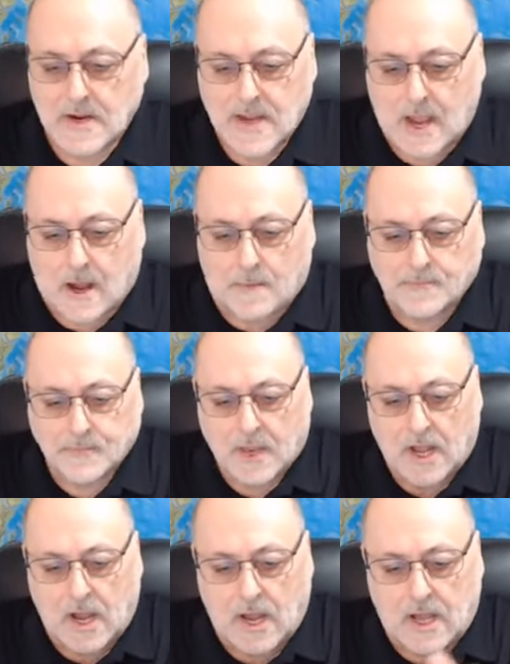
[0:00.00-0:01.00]
Now,
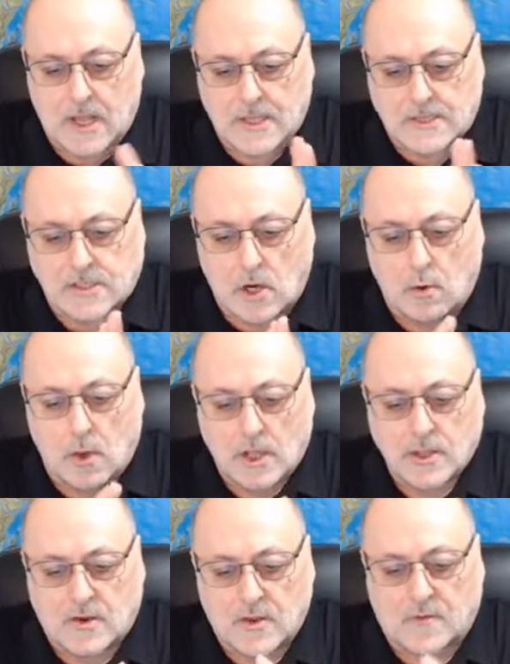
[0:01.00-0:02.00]
uh, so
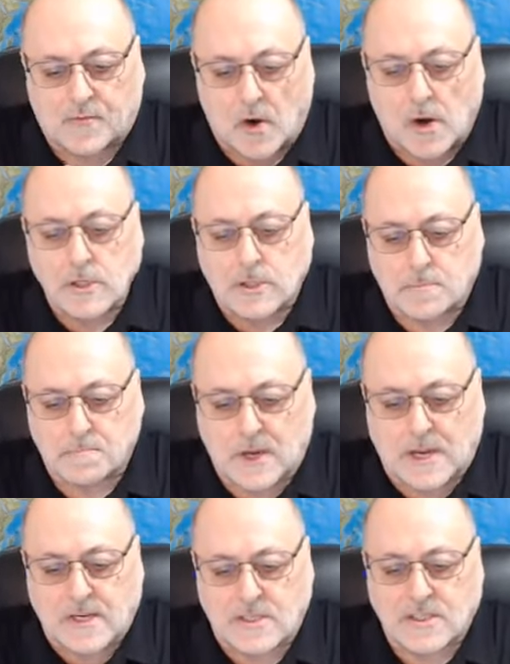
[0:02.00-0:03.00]
the, the first
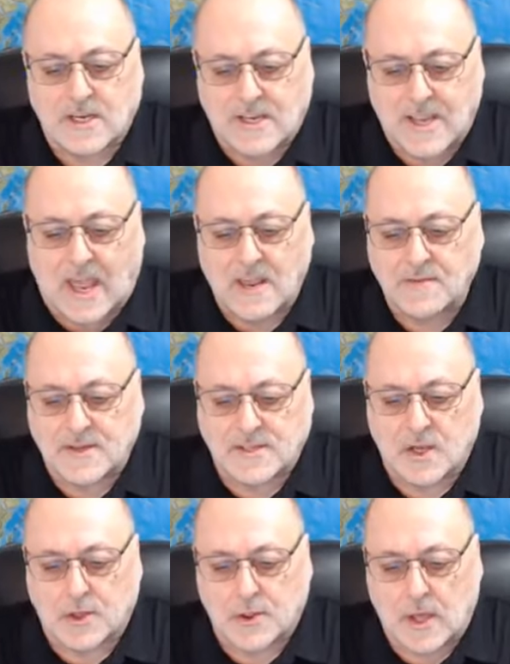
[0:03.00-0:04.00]
beast gave its
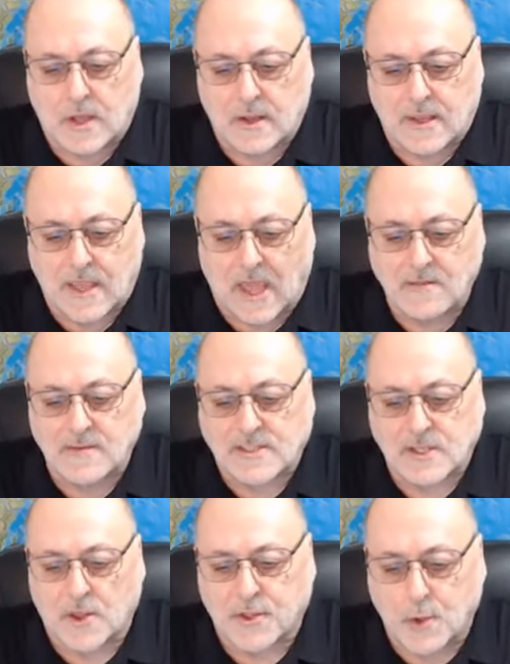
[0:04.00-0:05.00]
uh, uh, gave its
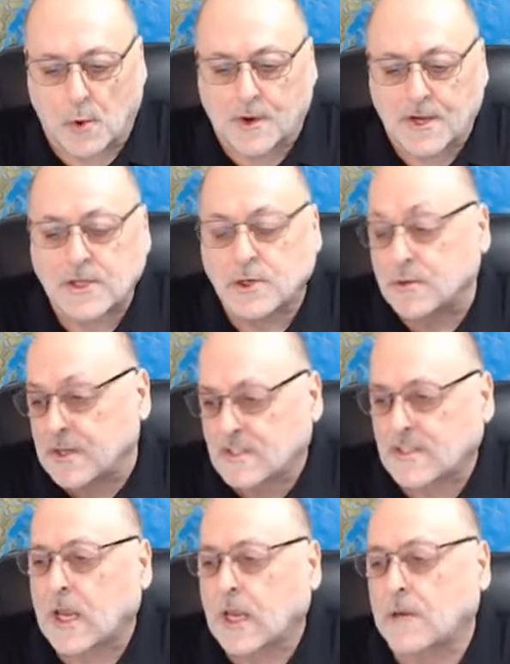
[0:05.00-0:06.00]
authority to the
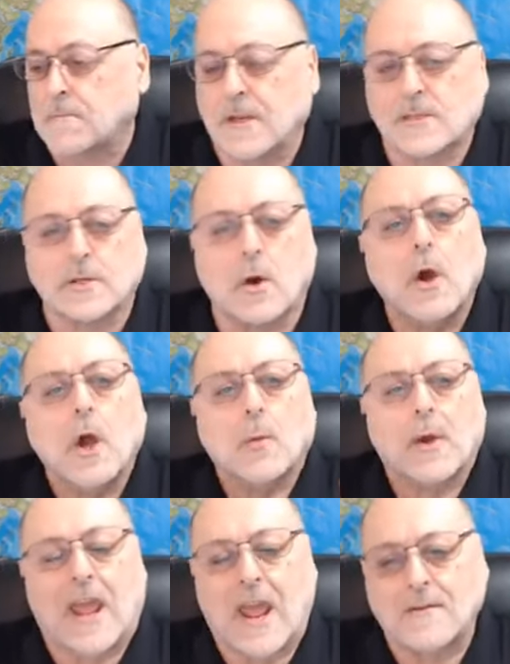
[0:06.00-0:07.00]
second beast. So
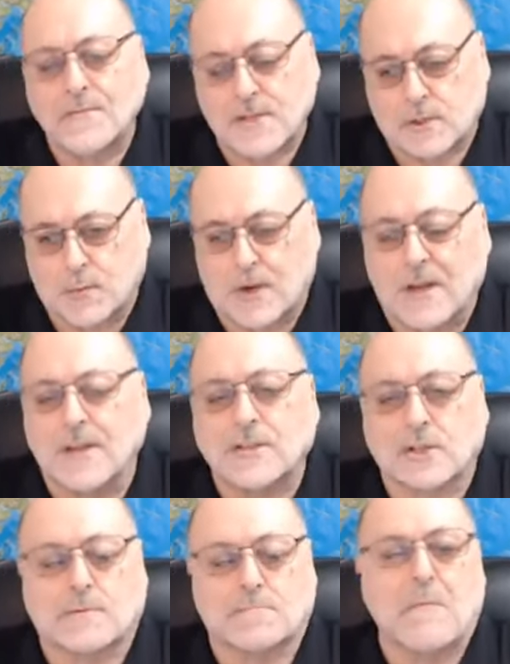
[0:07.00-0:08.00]
we have this
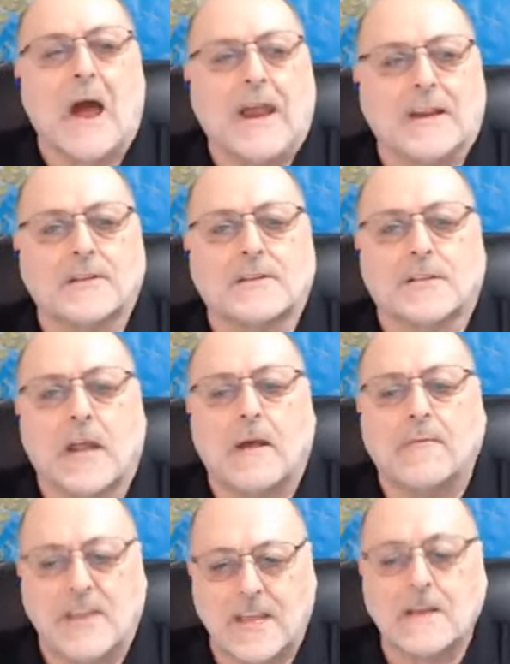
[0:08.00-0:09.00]
religious mindset
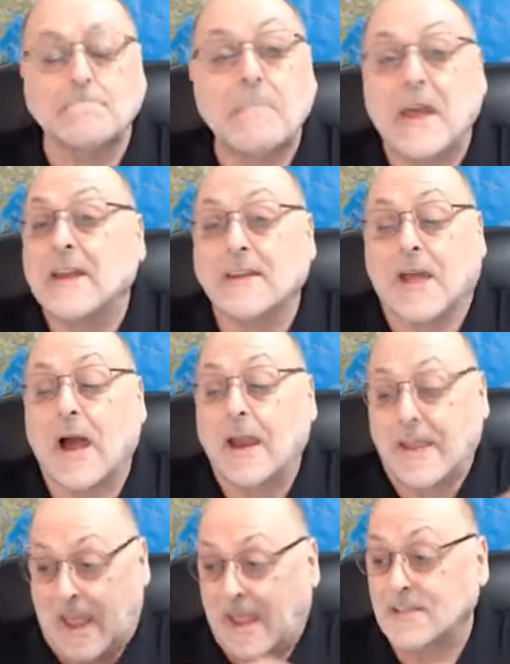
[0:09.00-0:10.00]
in
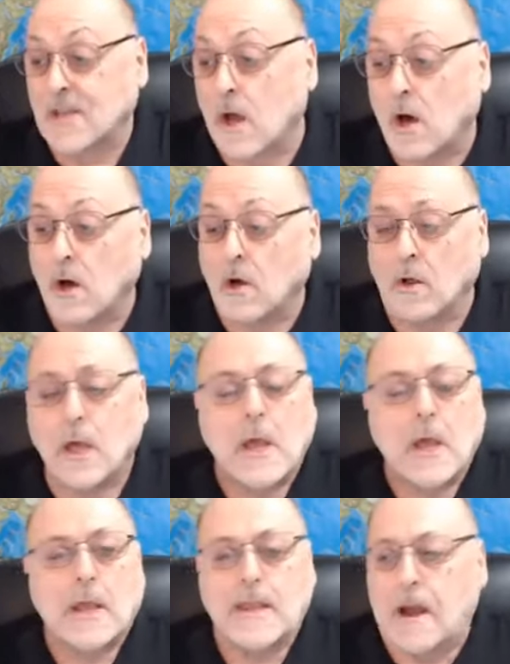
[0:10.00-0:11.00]
mankind as a whole.
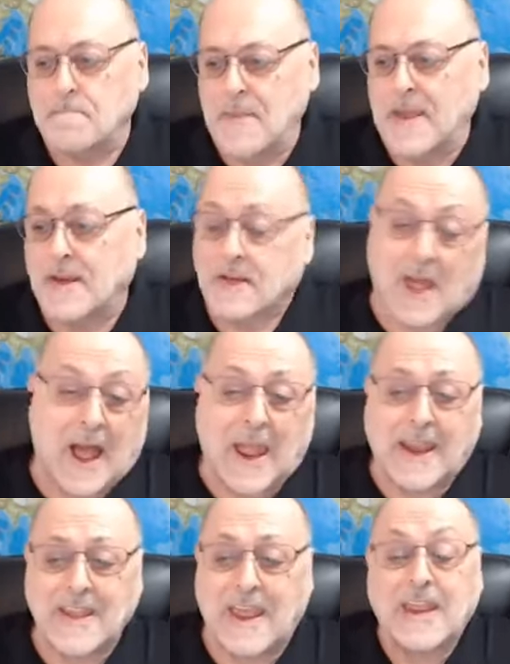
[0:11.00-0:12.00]
Now,
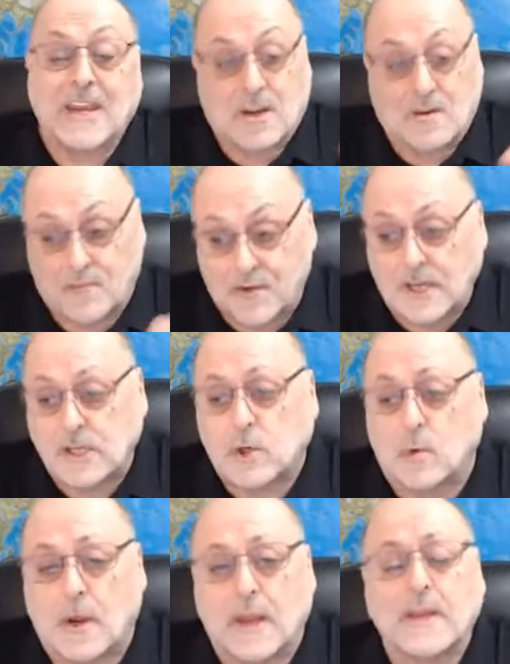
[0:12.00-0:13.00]
mankind
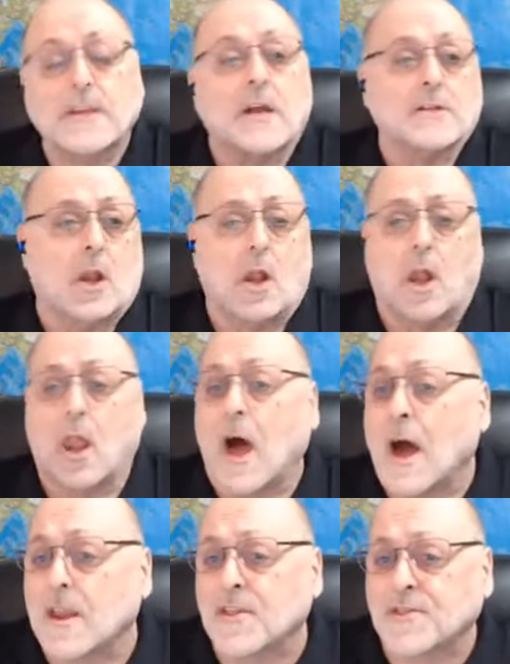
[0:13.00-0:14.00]
individually does a
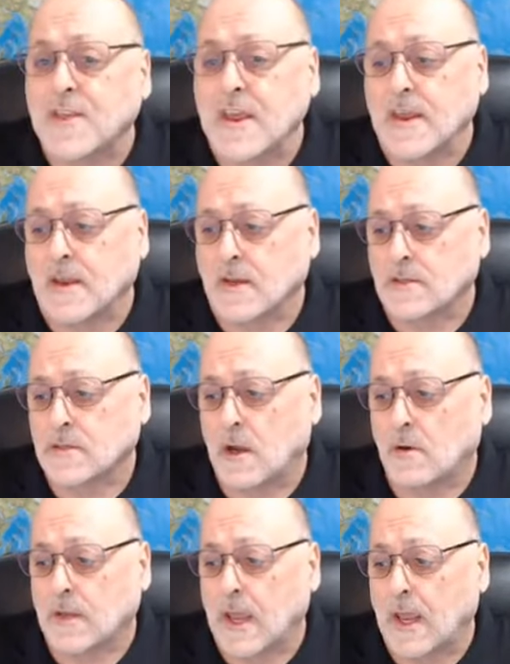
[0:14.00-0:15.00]
lot of things.
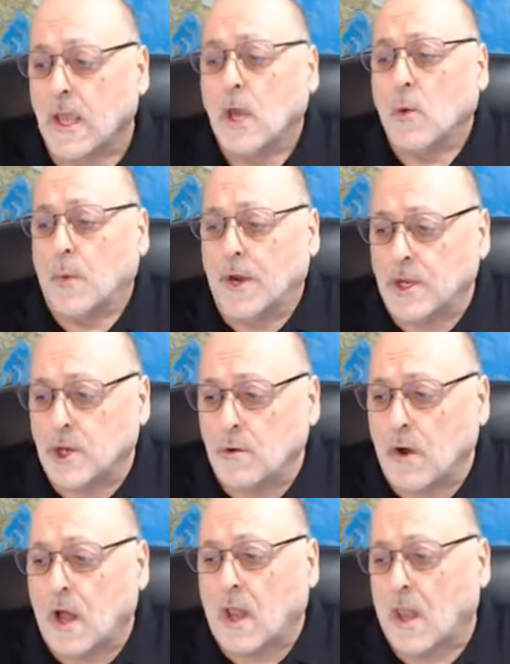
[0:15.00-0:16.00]
Okay, we do
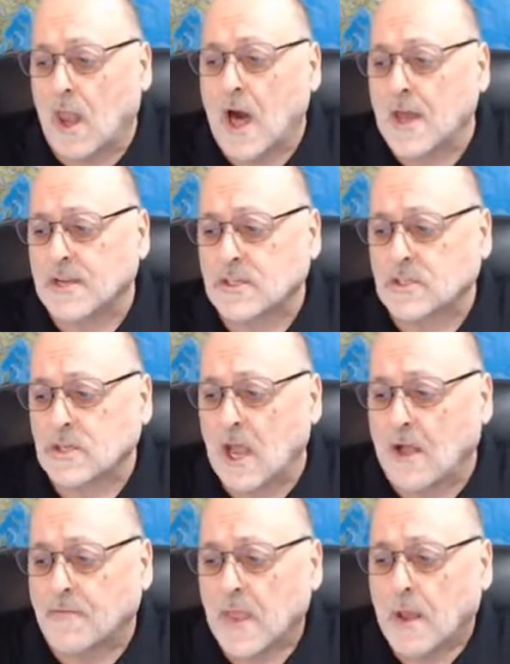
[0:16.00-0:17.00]
a lot of
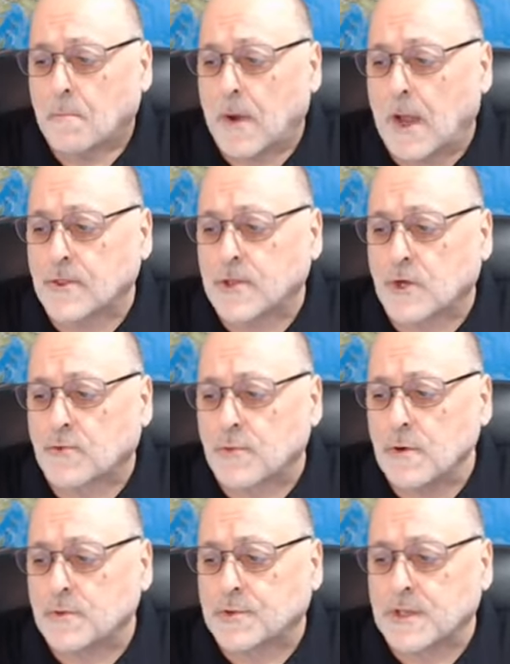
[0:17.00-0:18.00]
stuff. But the
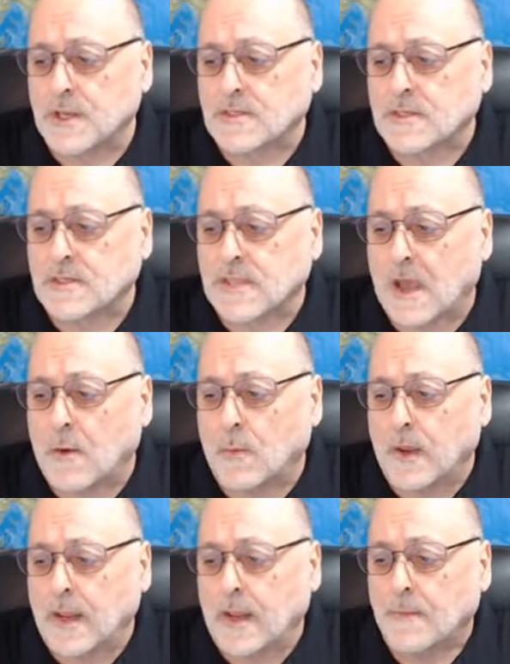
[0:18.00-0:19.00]
truth is, is that
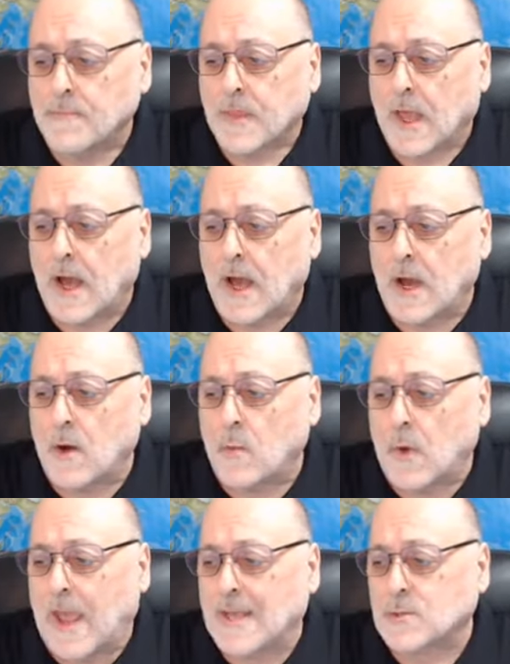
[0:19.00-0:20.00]
we uh,
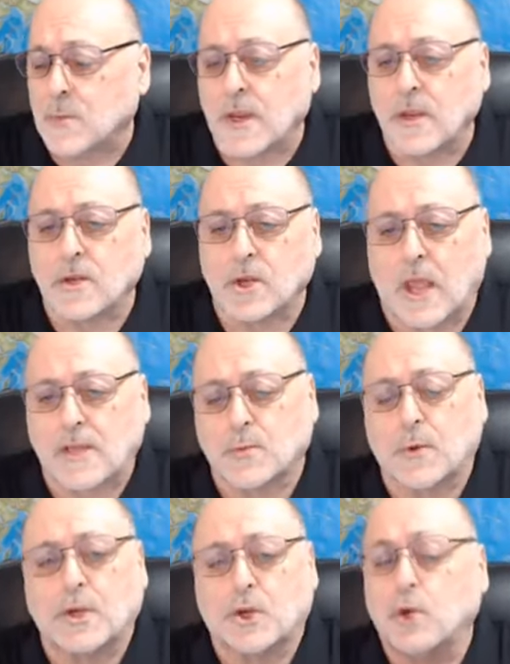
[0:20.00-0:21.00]
as we as
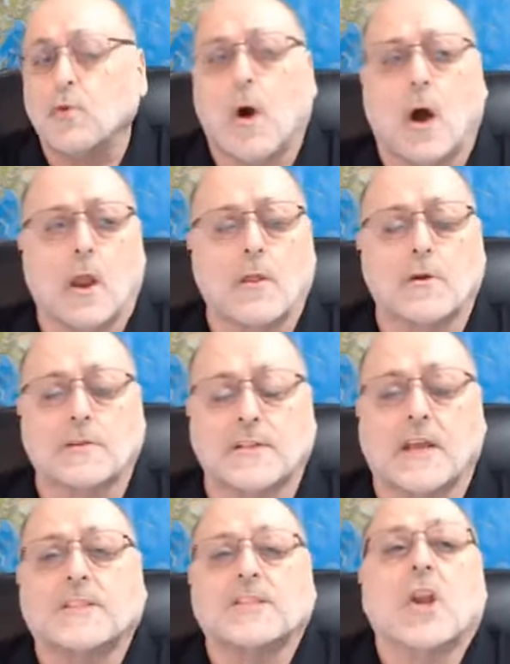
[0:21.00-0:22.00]
we do all of those
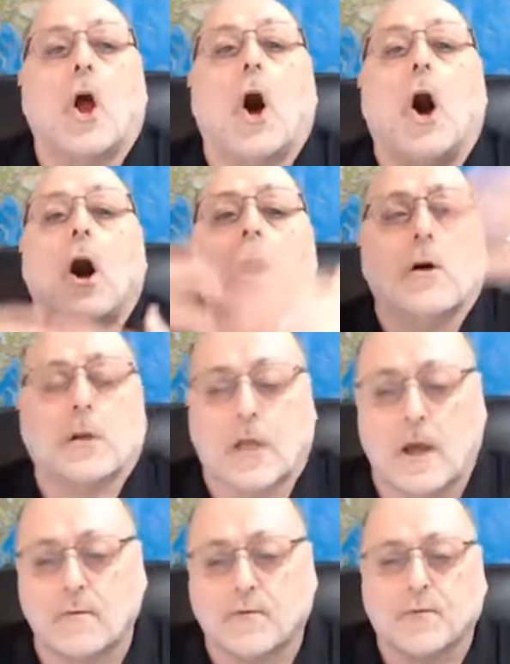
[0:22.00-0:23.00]
things, it all
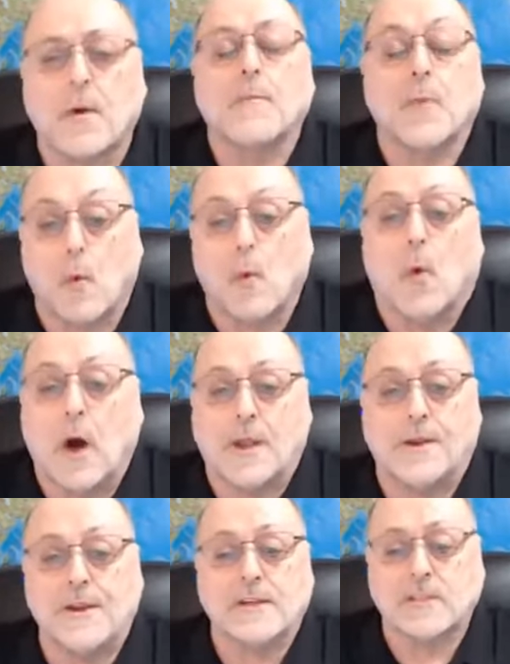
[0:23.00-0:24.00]
comes from the
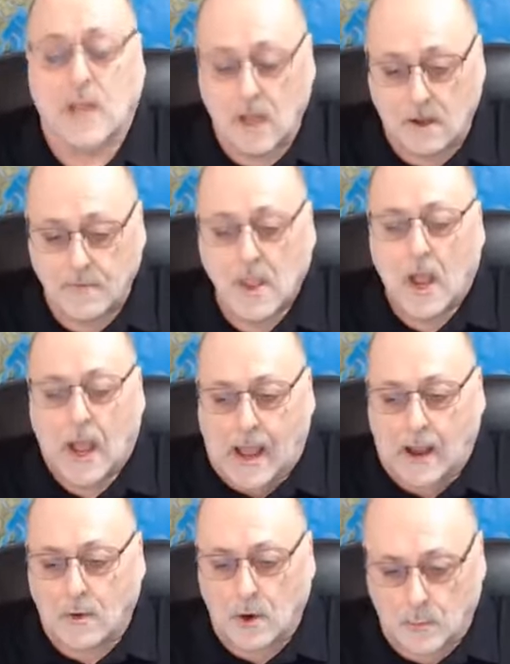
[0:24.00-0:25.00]
oneness of
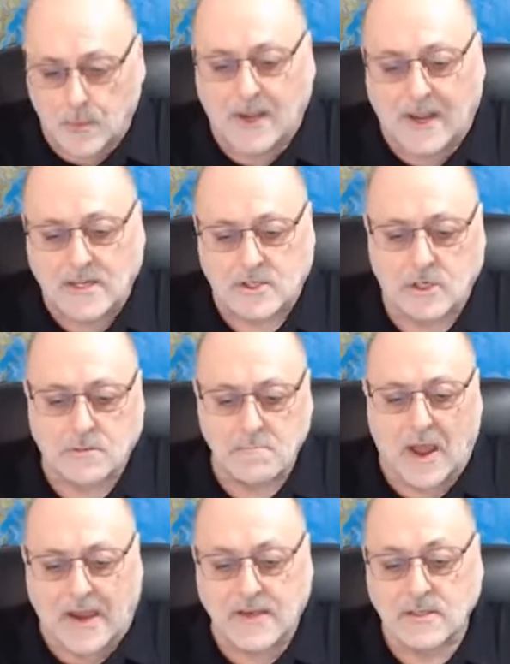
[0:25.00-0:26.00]
our religious
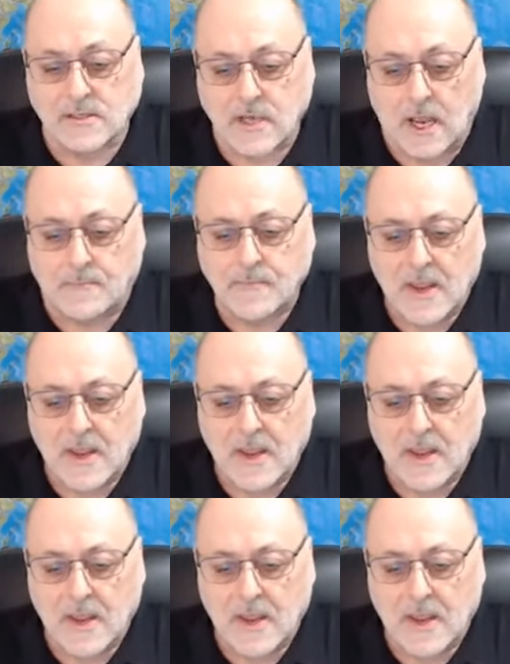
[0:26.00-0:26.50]
mindset.